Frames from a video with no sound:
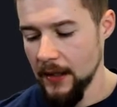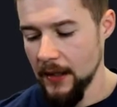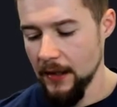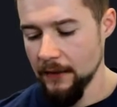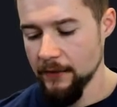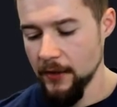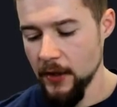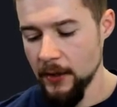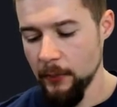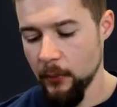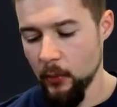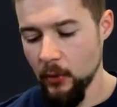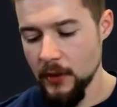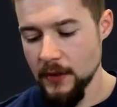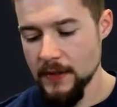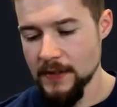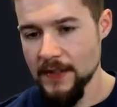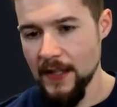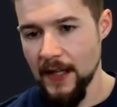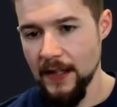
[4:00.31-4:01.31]
very
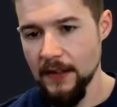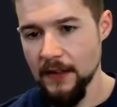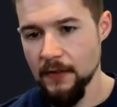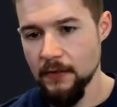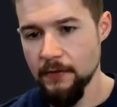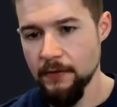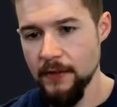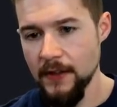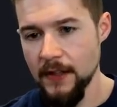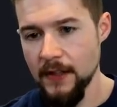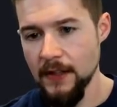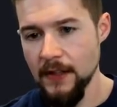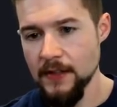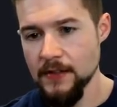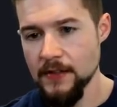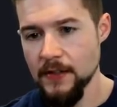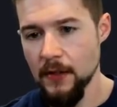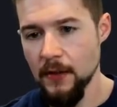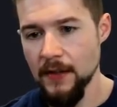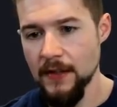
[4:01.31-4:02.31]
important, .config needs
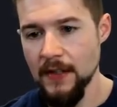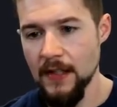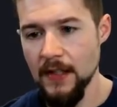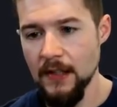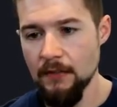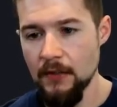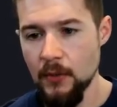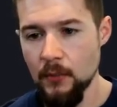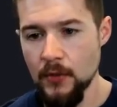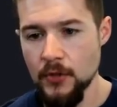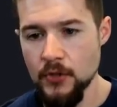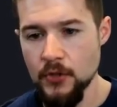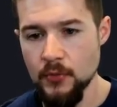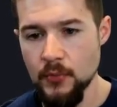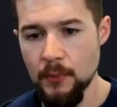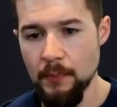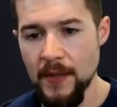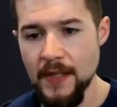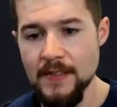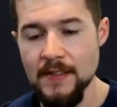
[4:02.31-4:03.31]
to go at the end of it, which is
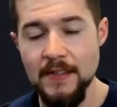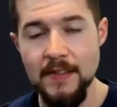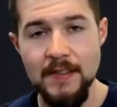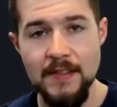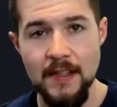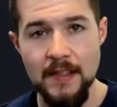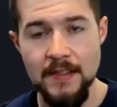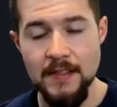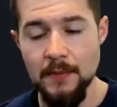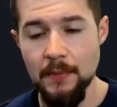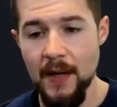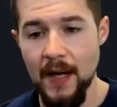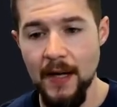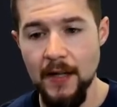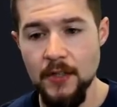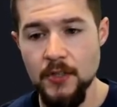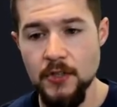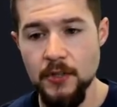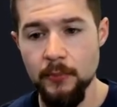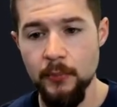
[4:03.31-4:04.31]
what basically tells the
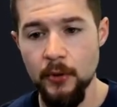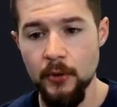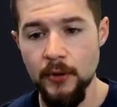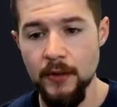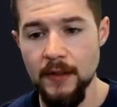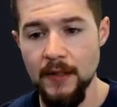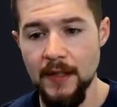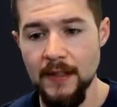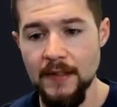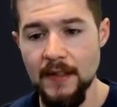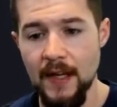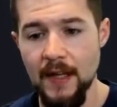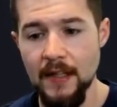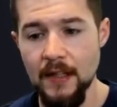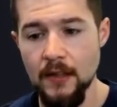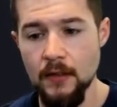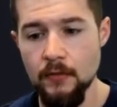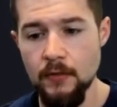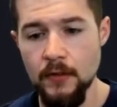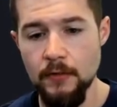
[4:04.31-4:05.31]
package to pull in that
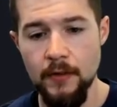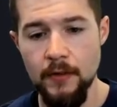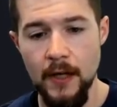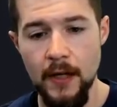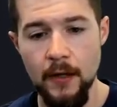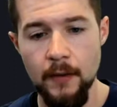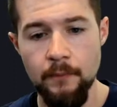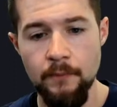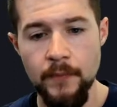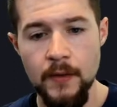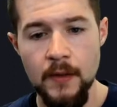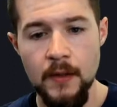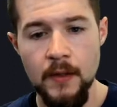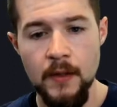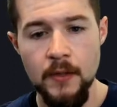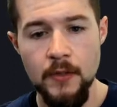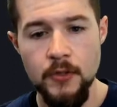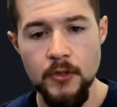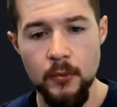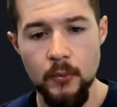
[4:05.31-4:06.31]
.env file.
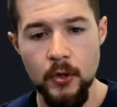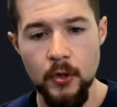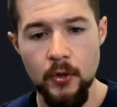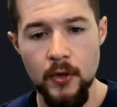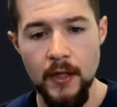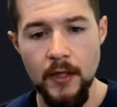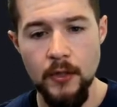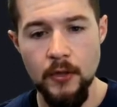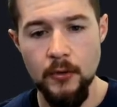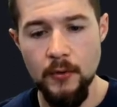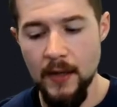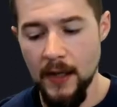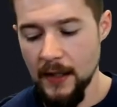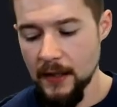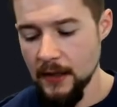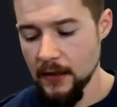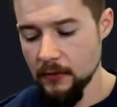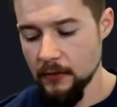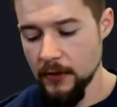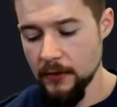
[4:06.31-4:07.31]
So we'll create a new
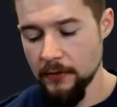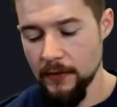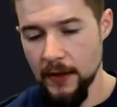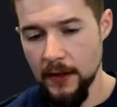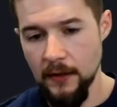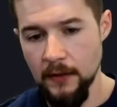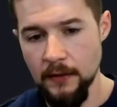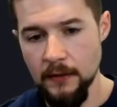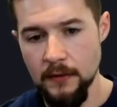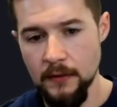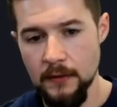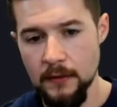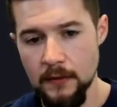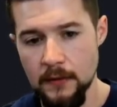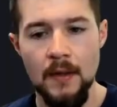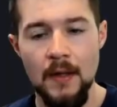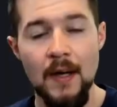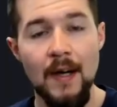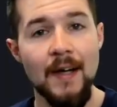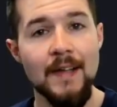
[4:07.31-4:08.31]
.env file.
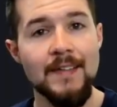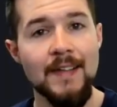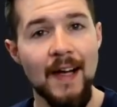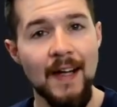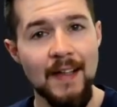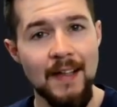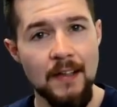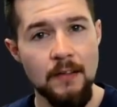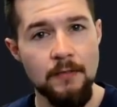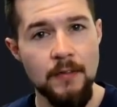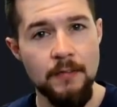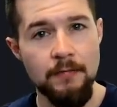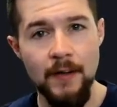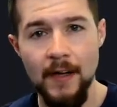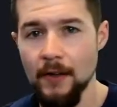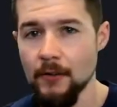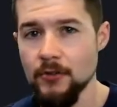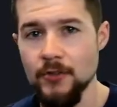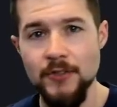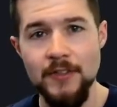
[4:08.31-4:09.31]
A .env
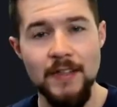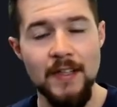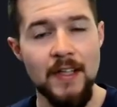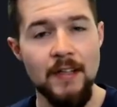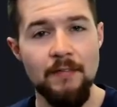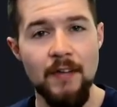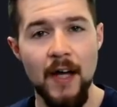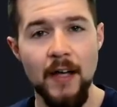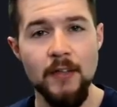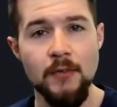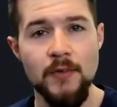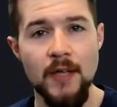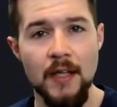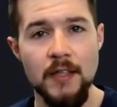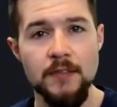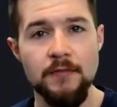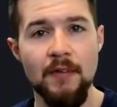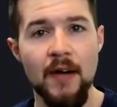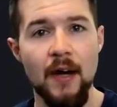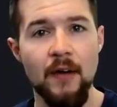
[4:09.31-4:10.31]
file is just a key value
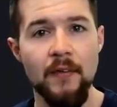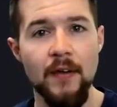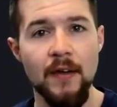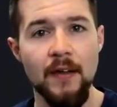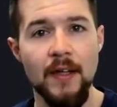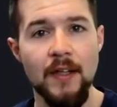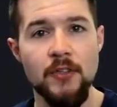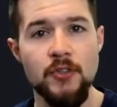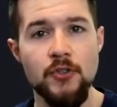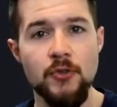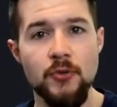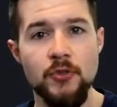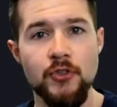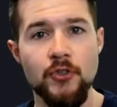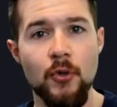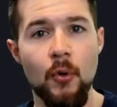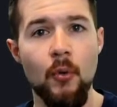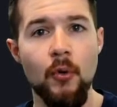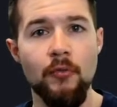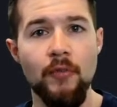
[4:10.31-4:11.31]
text file that lets you
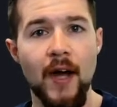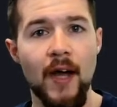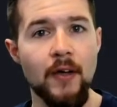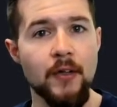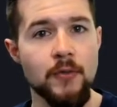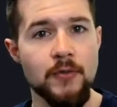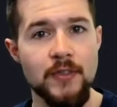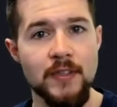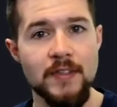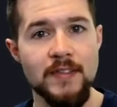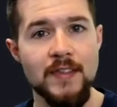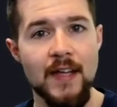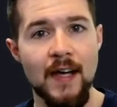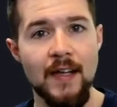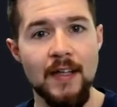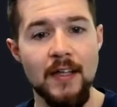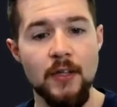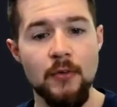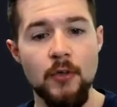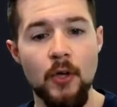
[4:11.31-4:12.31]
store values
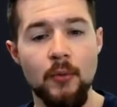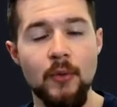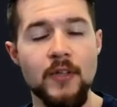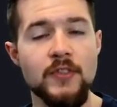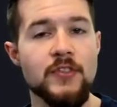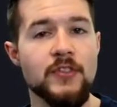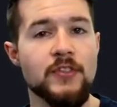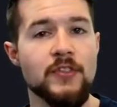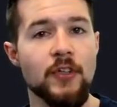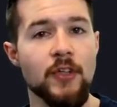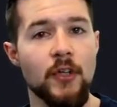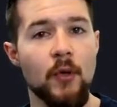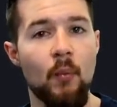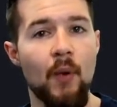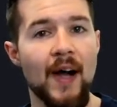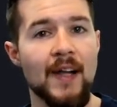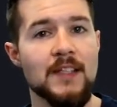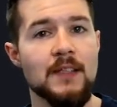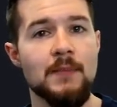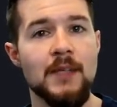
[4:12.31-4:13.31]
inside that you don't necessarily
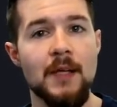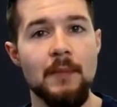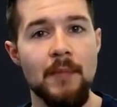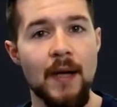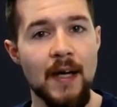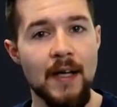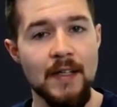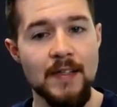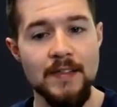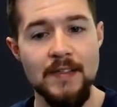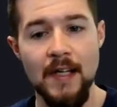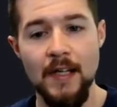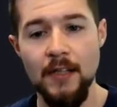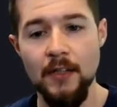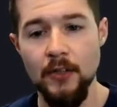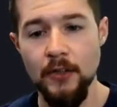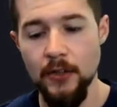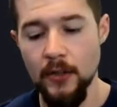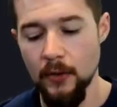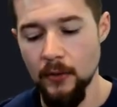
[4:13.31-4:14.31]
want to be embedded inside of
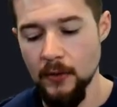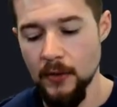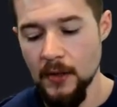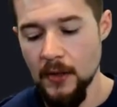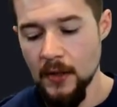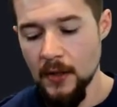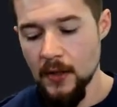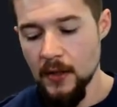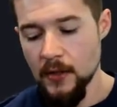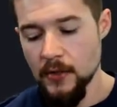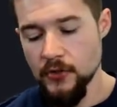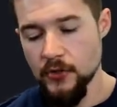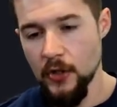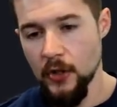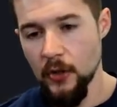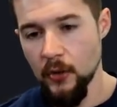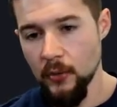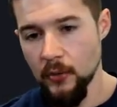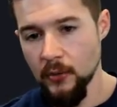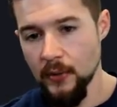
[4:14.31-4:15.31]
your code.
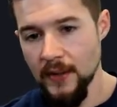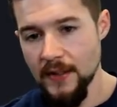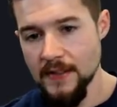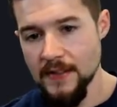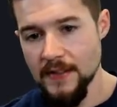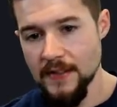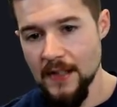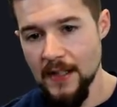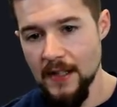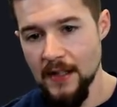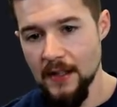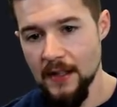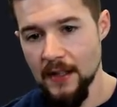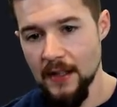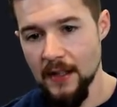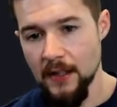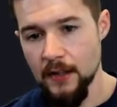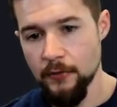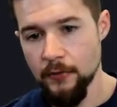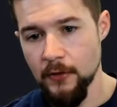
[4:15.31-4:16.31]
So let's say
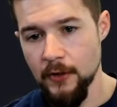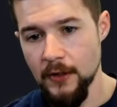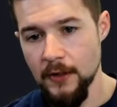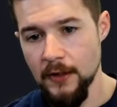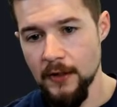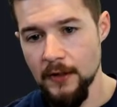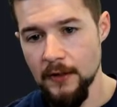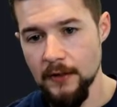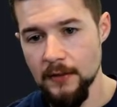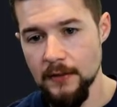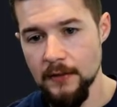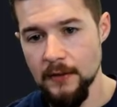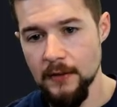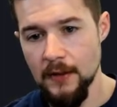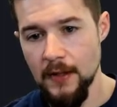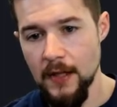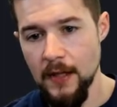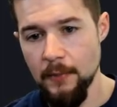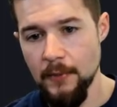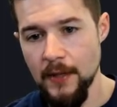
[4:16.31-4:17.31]
Fauna
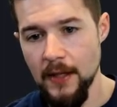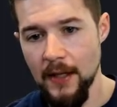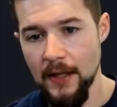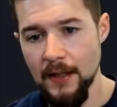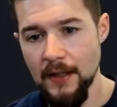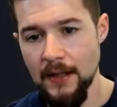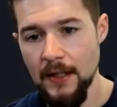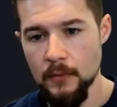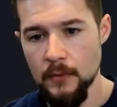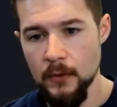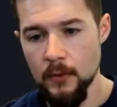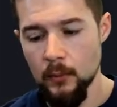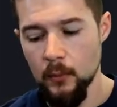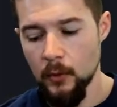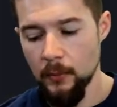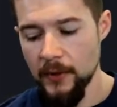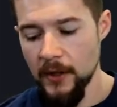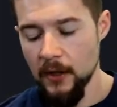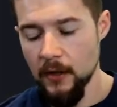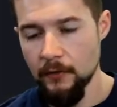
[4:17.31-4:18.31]
API key will
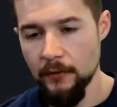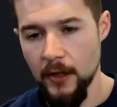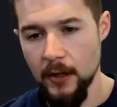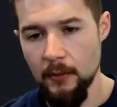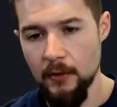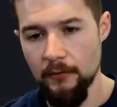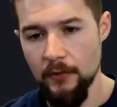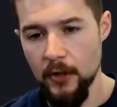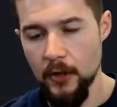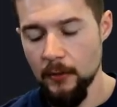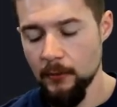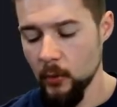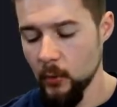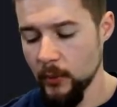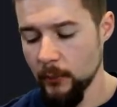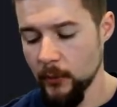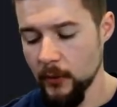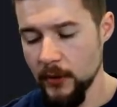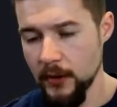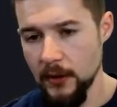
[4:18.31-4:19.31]
be our environment variable we
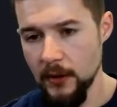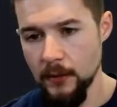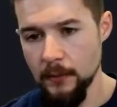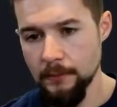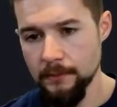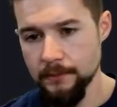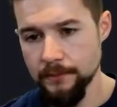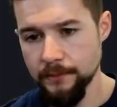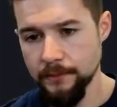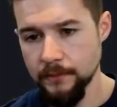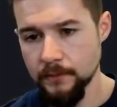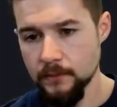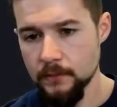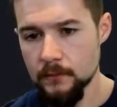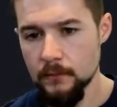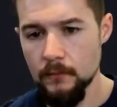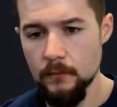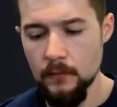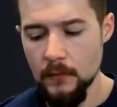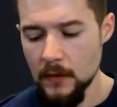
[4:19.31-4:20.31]
put here.
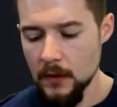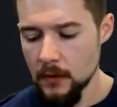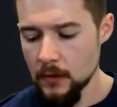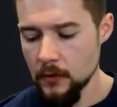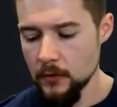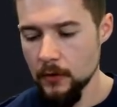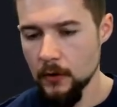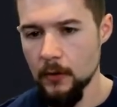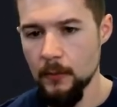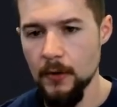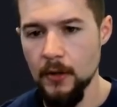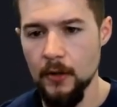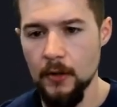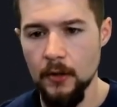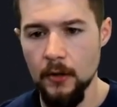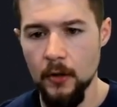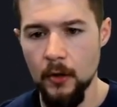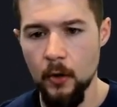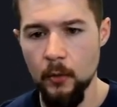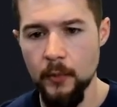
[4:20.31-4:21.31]
So I'm going to
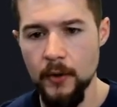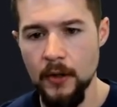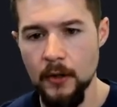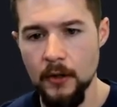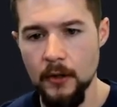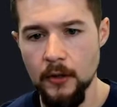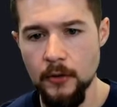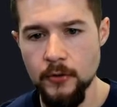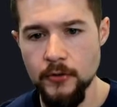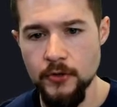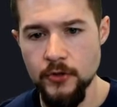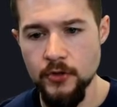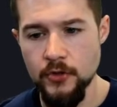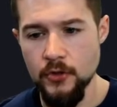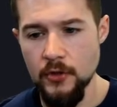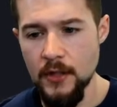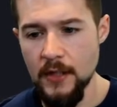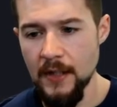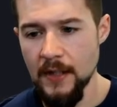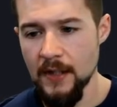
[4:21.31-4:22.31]
open and close a
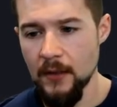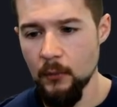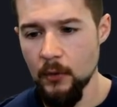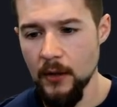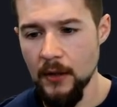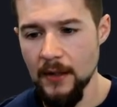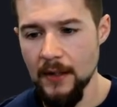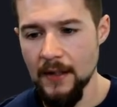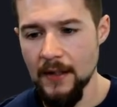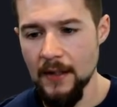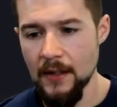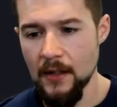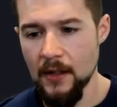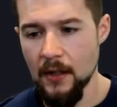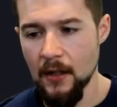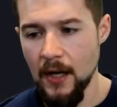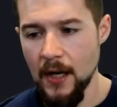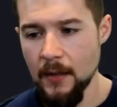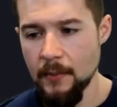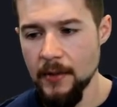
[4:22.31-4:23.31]
string, and then we're going to get our
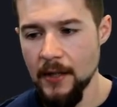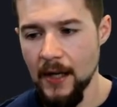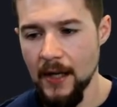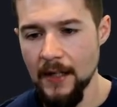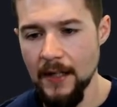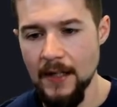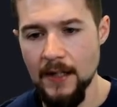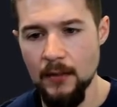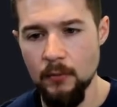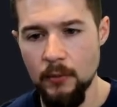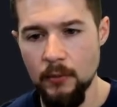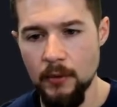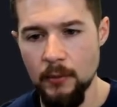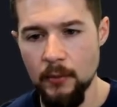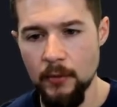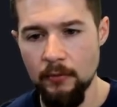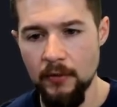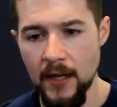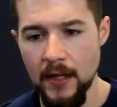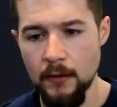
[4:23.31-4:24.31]
API key that we've been
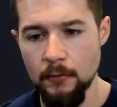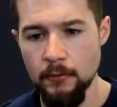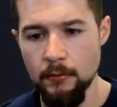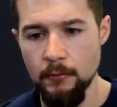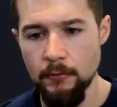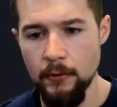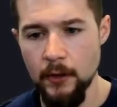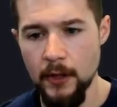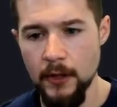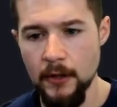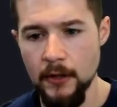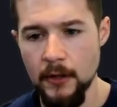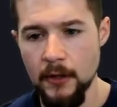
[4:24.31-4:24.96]
provided from Fauna,